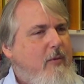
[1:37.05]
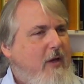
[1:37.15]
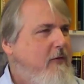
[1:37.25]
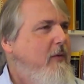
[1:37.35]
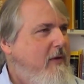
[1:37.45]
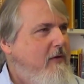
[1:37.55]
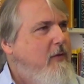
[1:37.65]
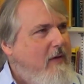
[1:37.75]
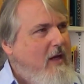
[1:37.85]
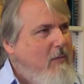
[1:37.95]
But also a
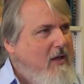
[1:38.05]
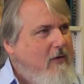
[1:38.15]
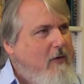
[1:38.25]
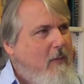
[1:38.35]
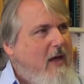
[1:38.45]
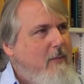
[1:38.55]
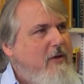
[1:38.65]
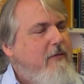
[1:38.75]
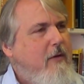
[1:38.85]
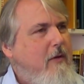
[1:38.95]
history that I believe goes back
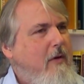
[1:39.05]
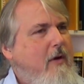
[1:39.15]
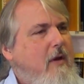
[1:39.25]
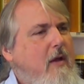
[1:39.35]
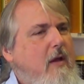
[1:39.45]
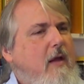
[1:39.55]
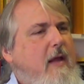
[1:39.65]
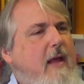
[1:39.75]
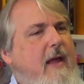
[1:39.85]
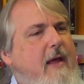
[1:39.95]
much further.
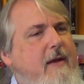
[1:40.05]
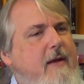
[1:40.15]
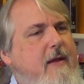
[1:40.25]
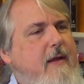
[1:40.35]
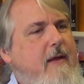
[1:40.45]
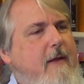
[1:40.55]
And